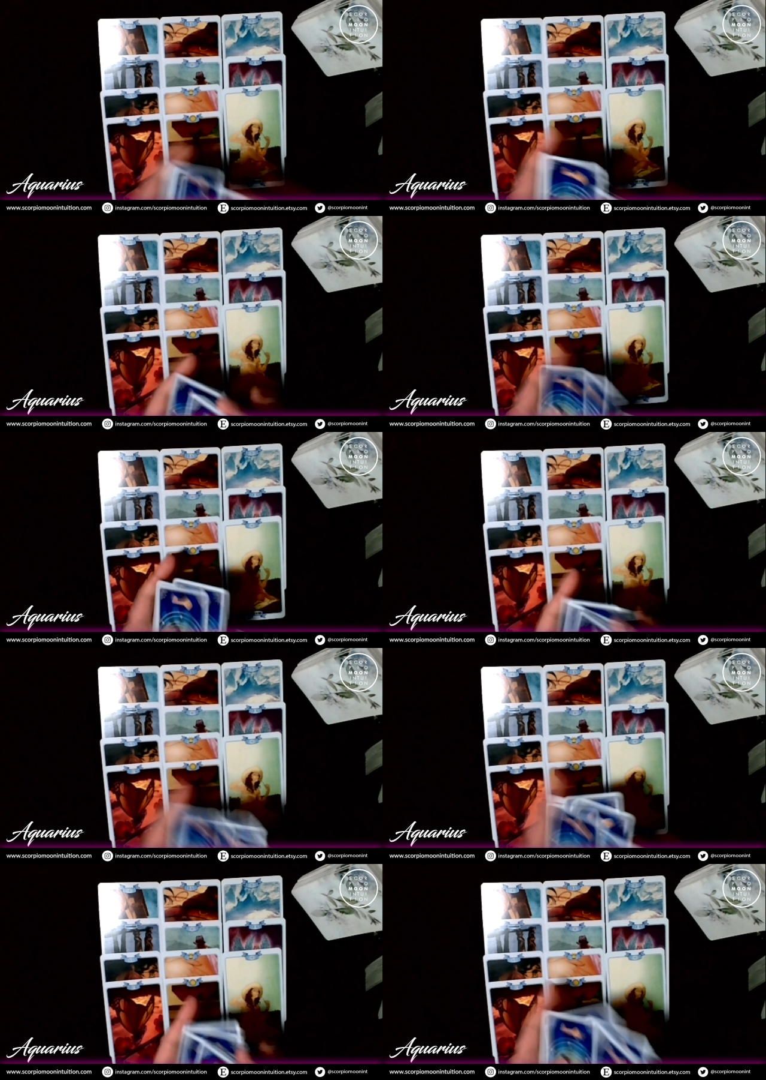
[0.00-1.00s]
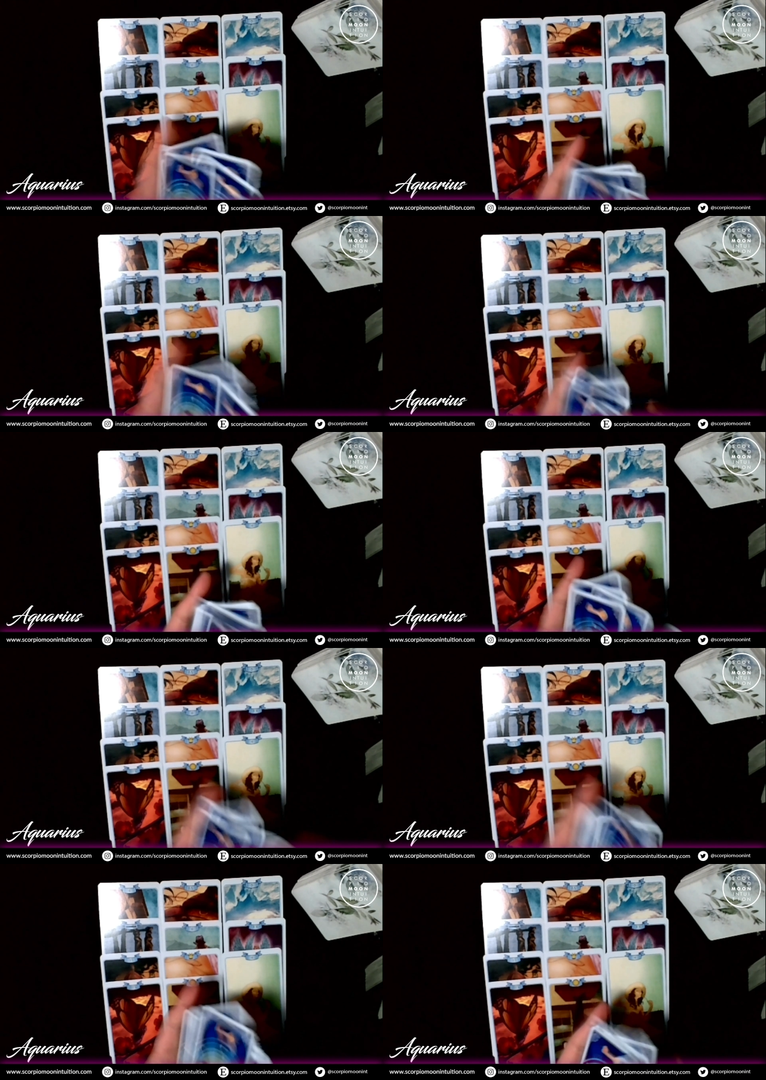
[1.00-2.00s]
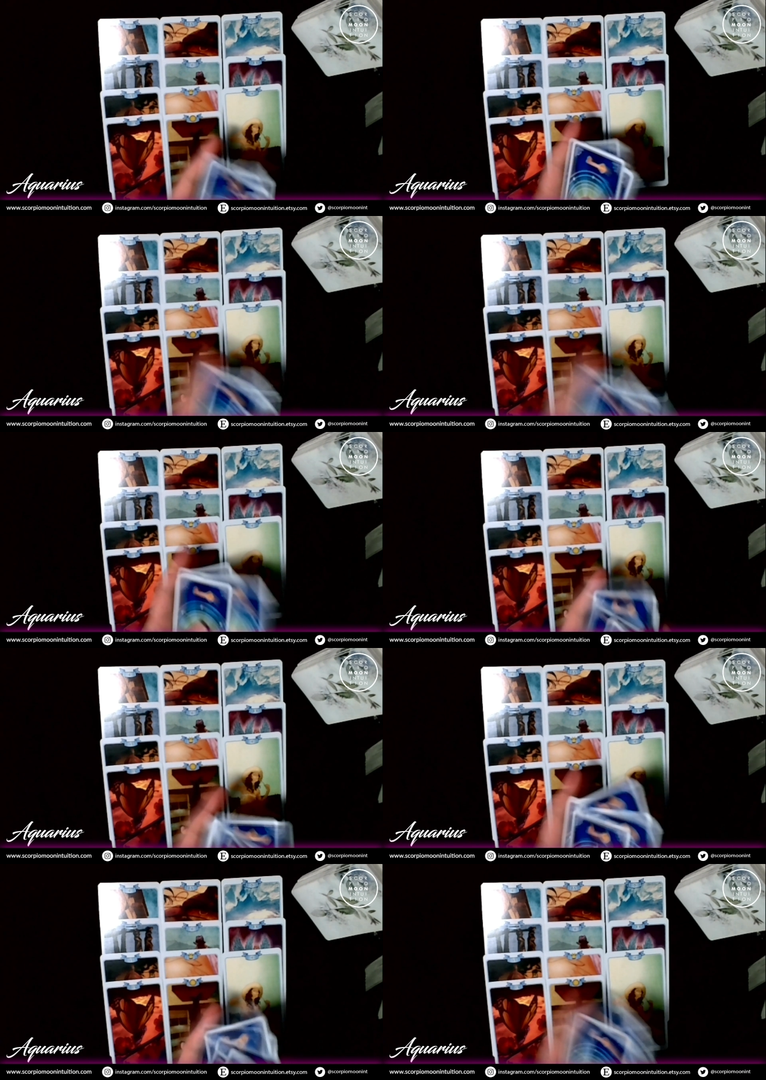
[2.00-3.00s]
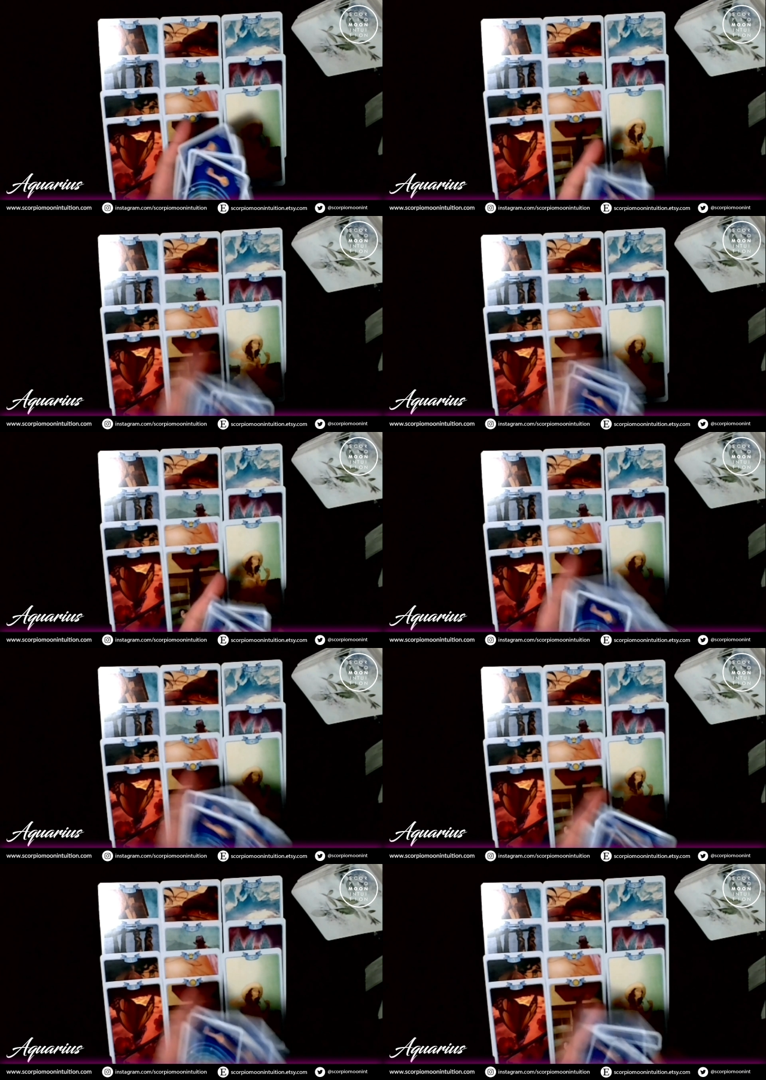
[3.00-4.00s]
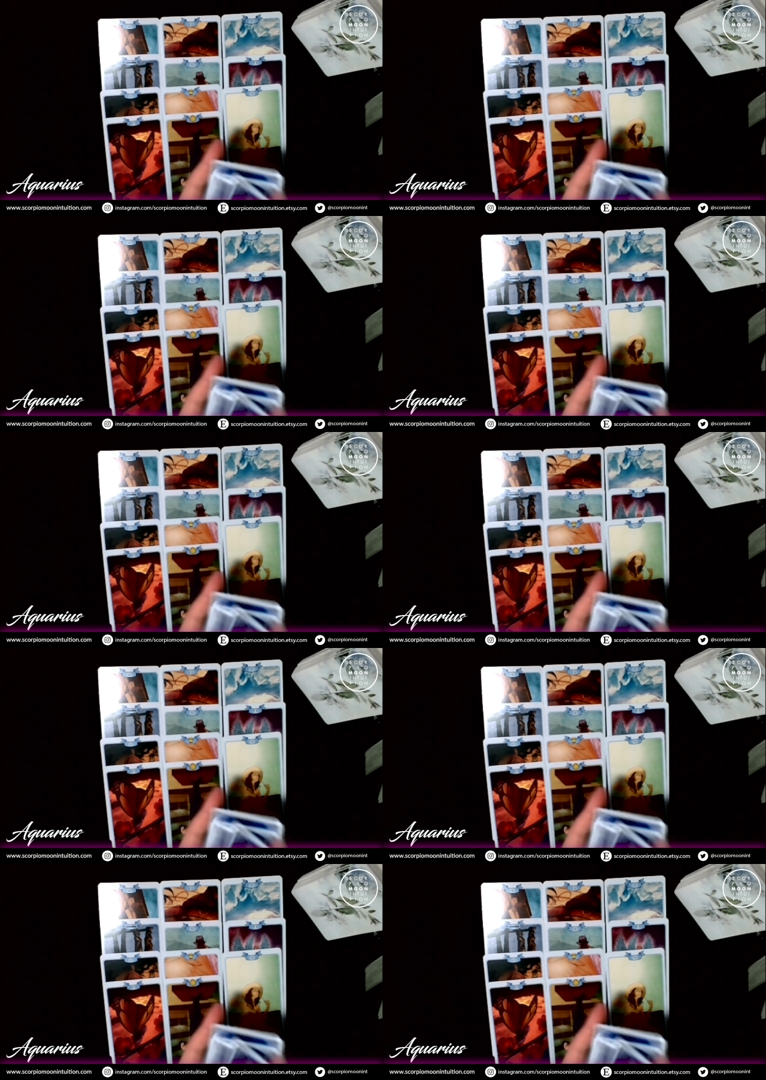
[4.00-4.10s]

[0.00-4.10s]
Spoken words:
Nobody's mouth can be seen.